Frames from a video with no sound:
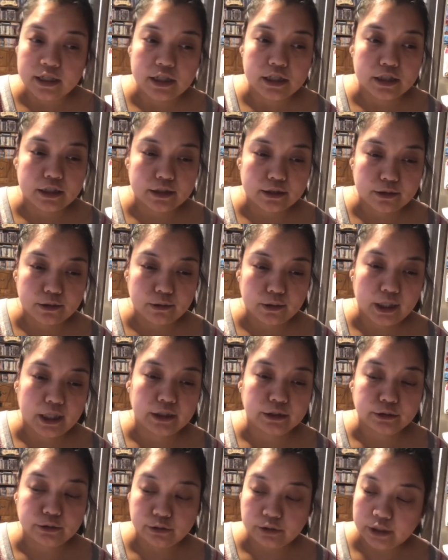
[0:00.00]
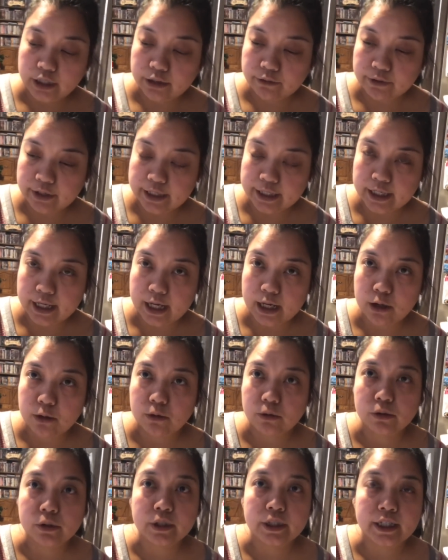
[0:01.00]
So I'll do that right
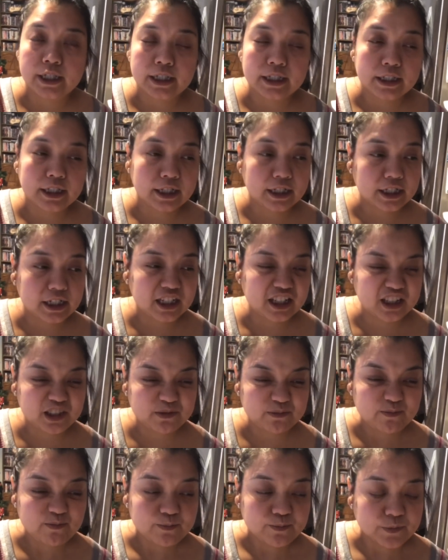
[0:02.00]
now and then